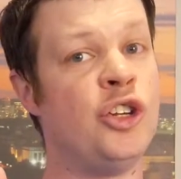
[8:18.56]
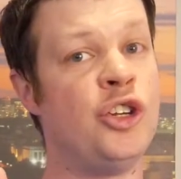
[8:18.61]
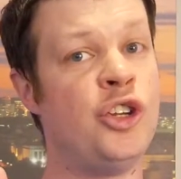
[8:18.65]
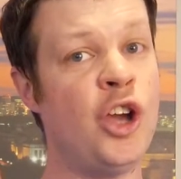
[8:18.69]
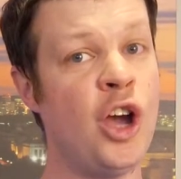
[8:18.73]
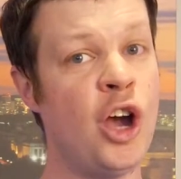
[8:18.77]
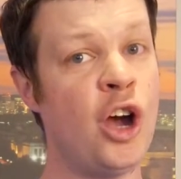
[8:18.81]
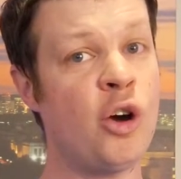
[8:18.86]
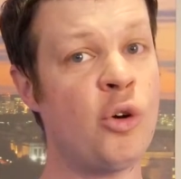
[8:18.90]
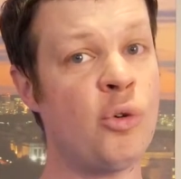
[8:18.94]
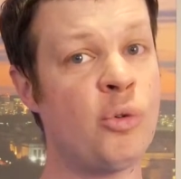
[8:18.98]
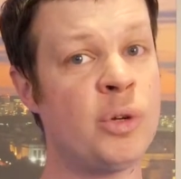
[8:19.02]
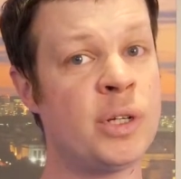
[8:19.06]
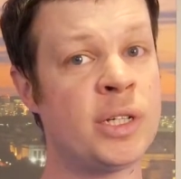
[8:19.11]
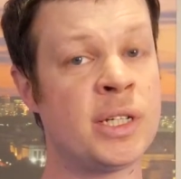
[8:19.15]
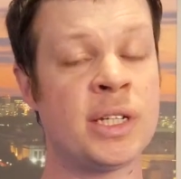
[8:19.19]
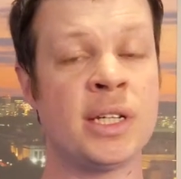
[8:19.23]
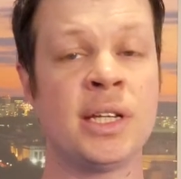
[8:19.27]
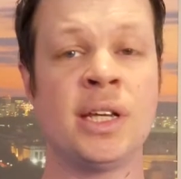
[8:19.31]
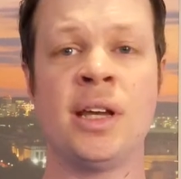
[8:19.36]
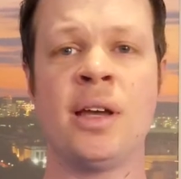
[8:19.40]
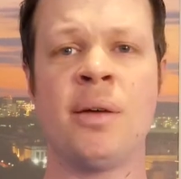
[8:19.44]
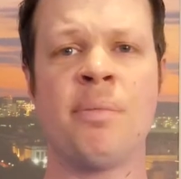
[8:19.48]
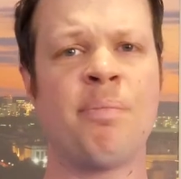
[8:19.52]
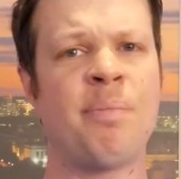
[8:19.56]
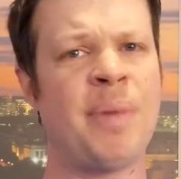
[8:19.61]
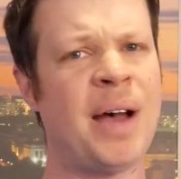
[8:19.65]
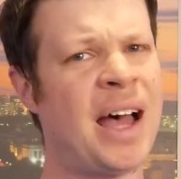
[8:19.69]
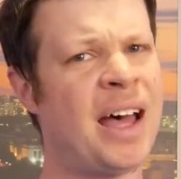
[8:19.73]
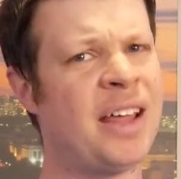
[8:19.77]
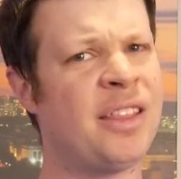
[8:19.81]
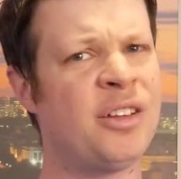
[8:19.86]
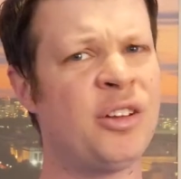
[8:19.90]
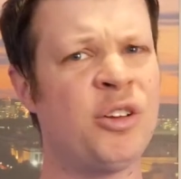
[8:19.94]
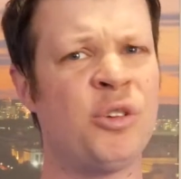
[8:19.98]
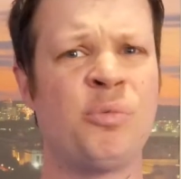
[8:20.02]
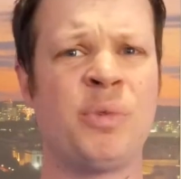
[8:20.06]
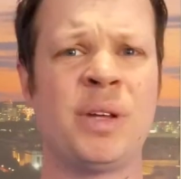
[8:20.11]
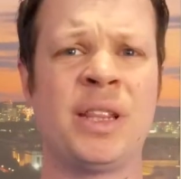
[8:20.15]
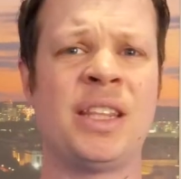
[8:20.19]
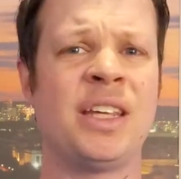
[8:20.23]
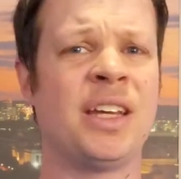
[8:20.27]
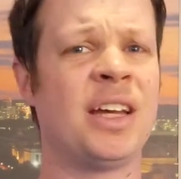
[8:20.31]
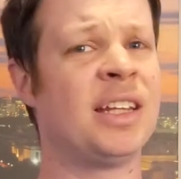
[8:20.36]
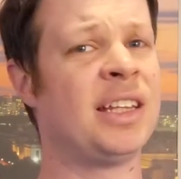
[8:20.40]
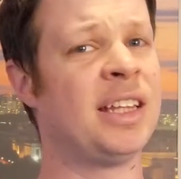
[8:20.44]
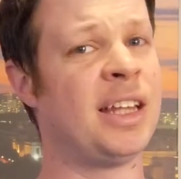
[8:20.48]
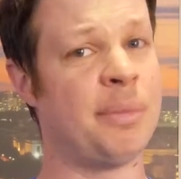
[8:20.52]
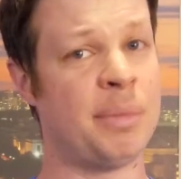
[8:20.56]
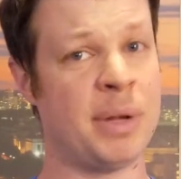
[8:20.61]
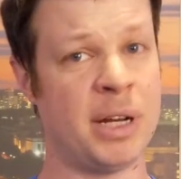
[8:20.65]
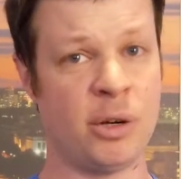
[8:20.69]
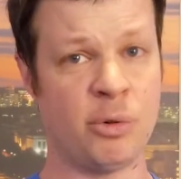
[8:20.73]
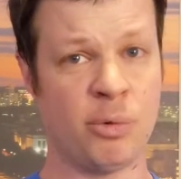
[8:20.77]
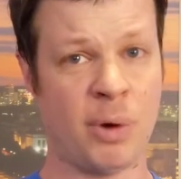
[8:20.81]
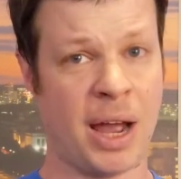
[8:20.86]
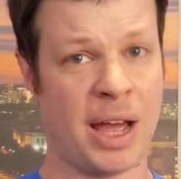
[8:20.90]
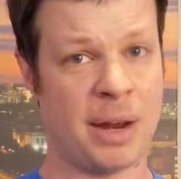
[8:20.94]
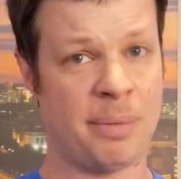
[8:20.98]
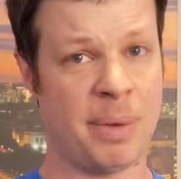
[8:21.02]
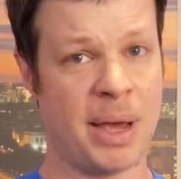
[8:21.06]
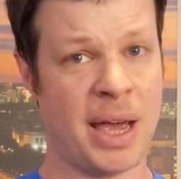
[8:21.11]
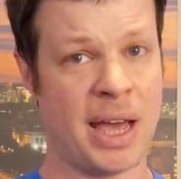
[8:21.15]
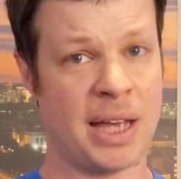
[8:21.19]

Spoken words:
don't bother with the unlimited ride